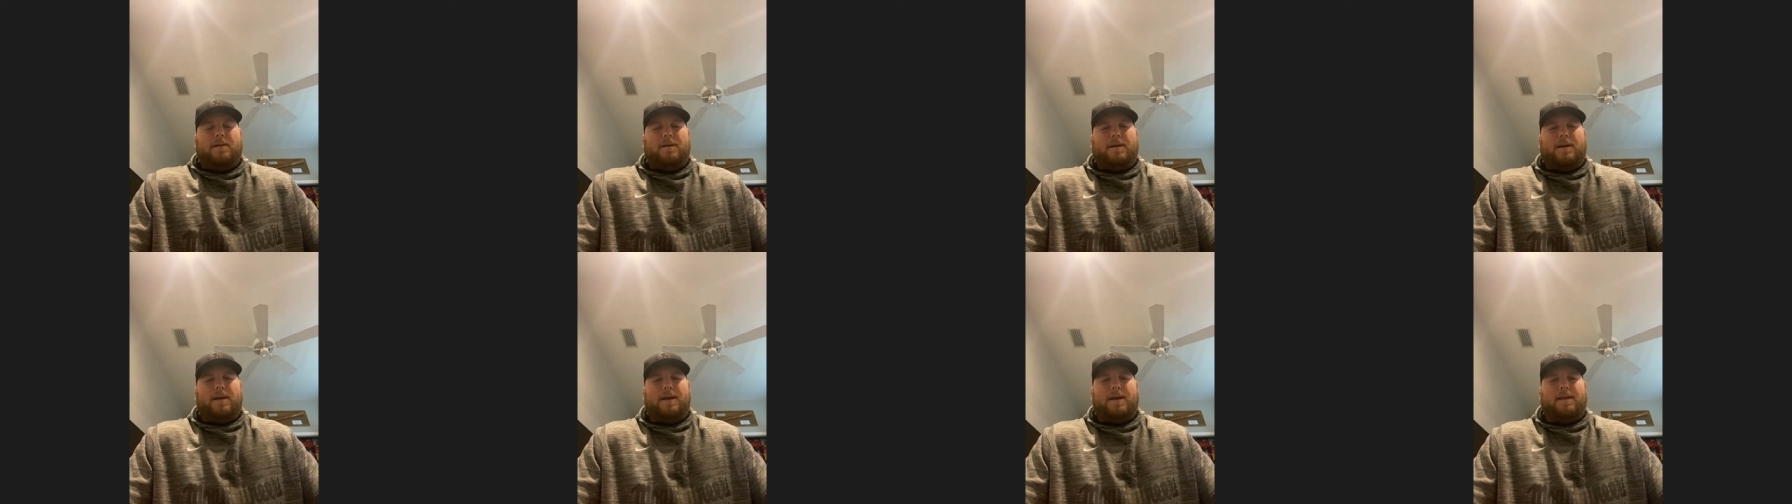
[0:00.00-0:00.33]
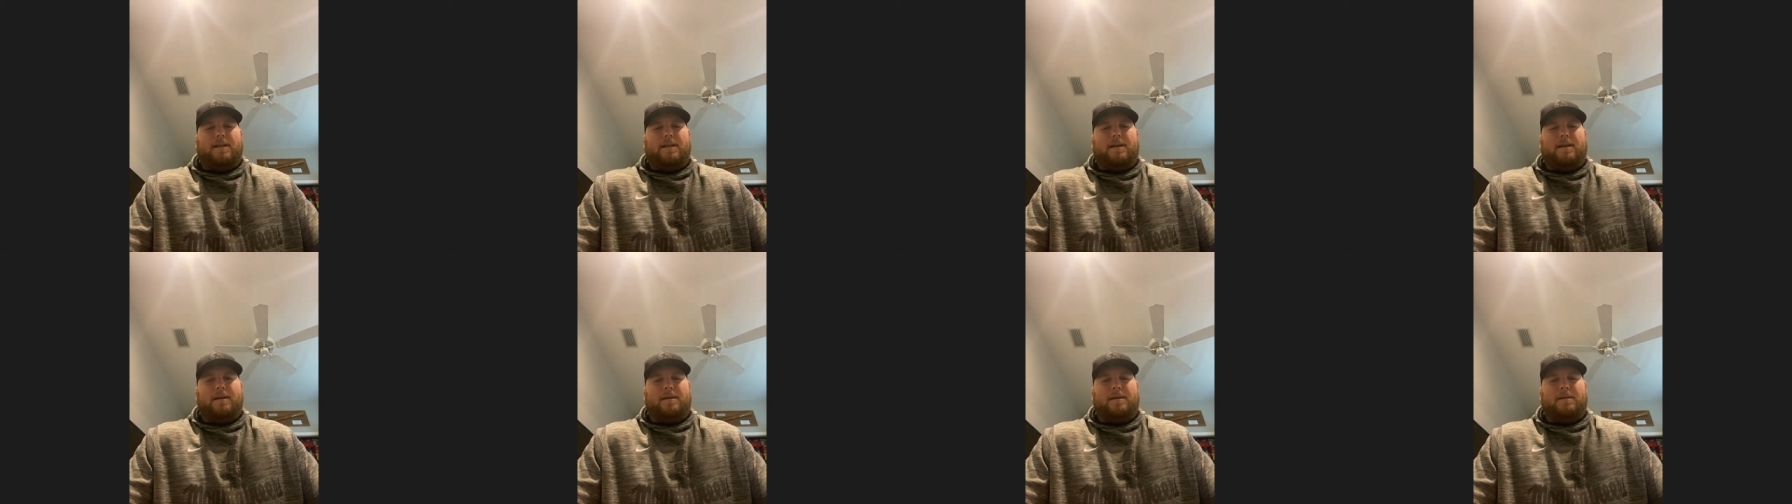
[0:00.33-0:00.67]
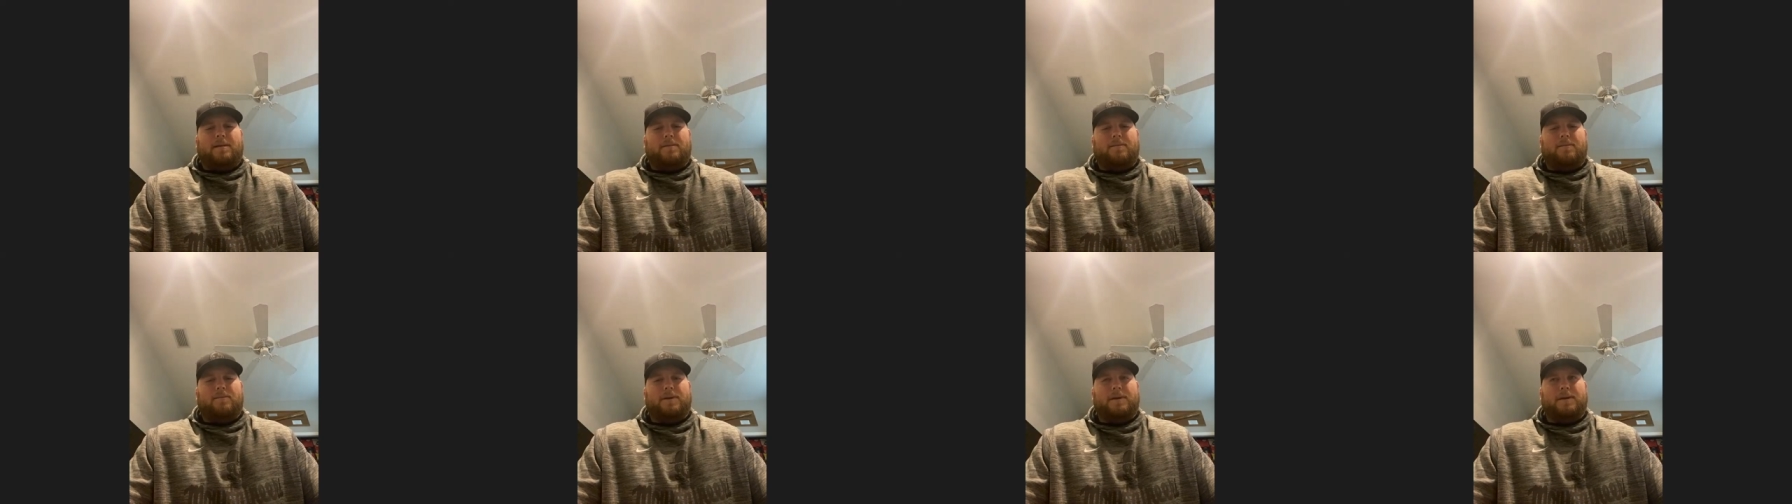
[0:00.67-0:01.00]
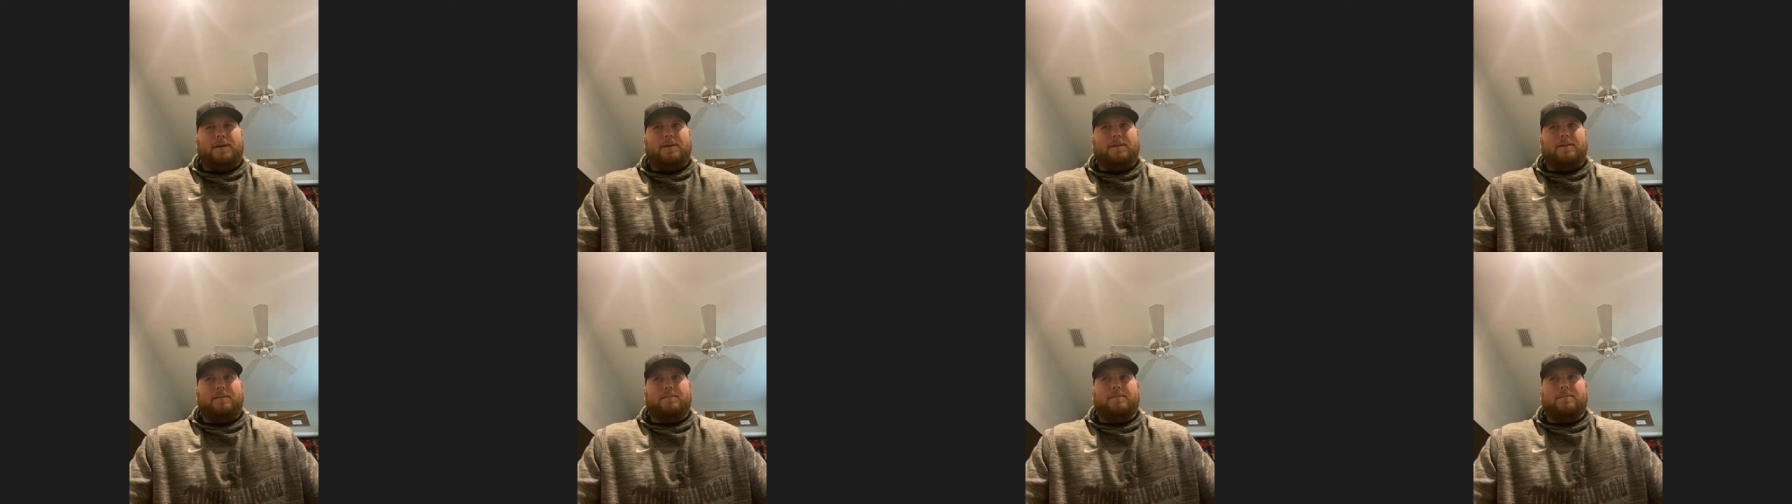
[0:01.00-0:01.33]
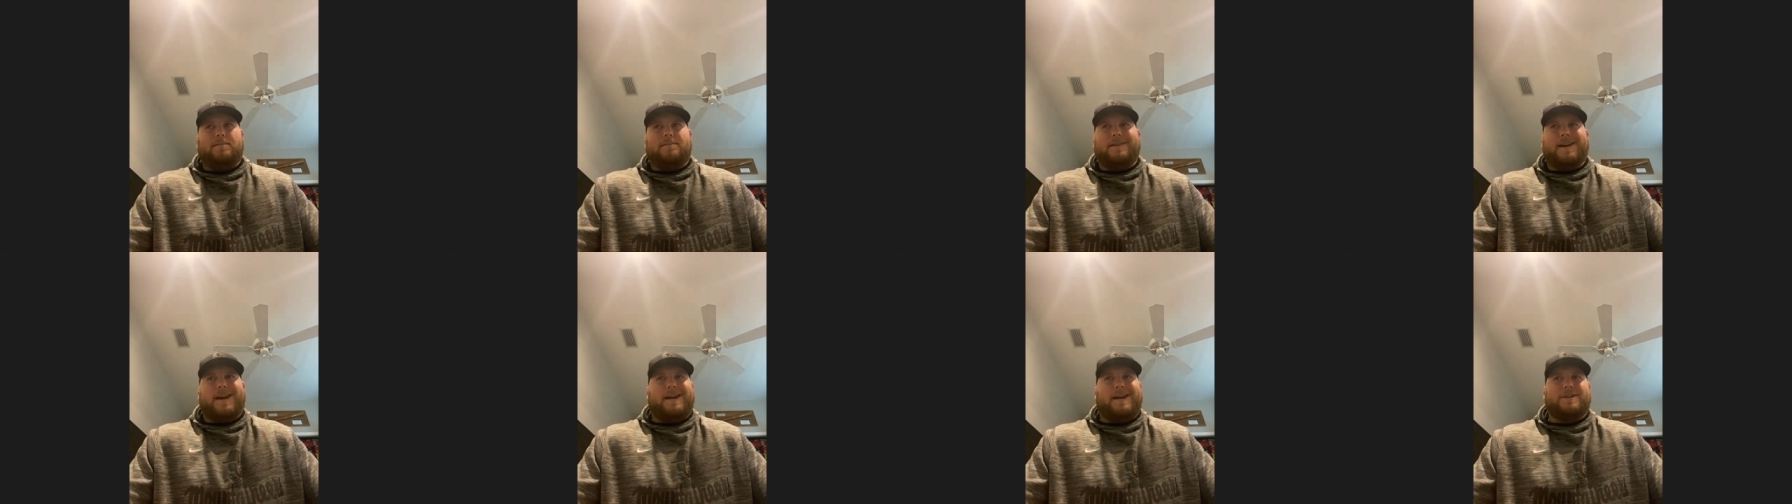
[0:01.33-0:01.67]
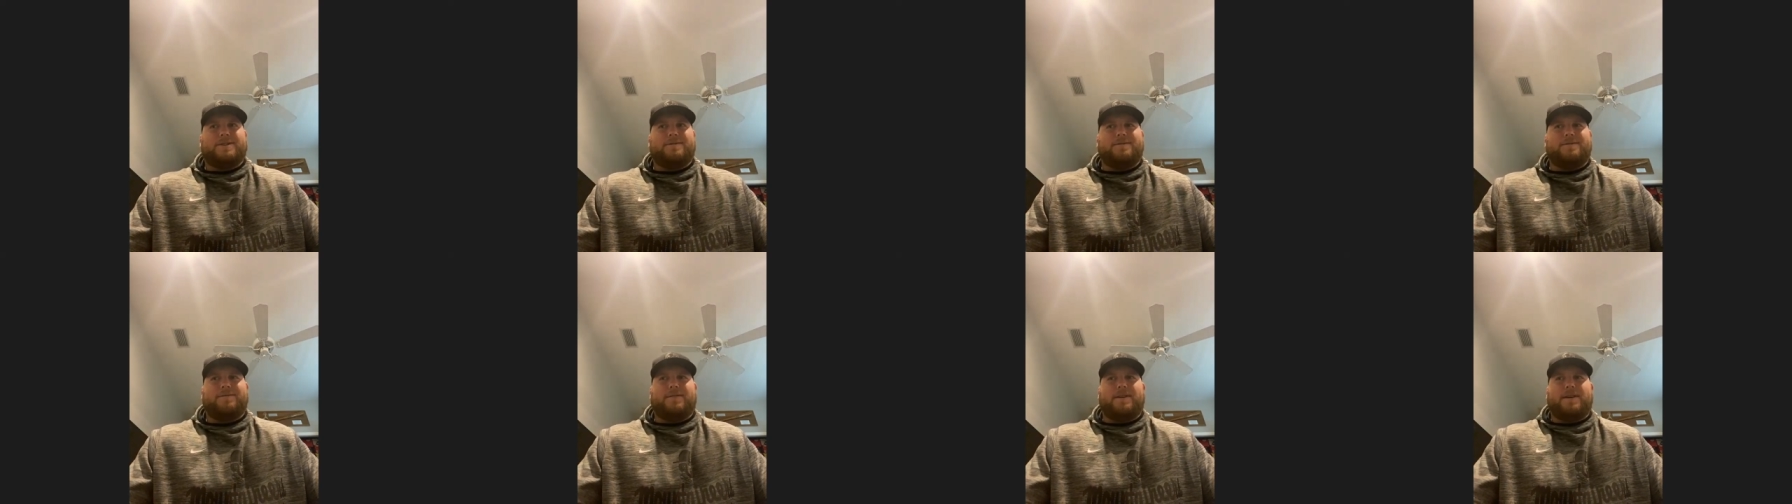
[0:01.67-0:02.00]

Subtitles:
And then we gashed them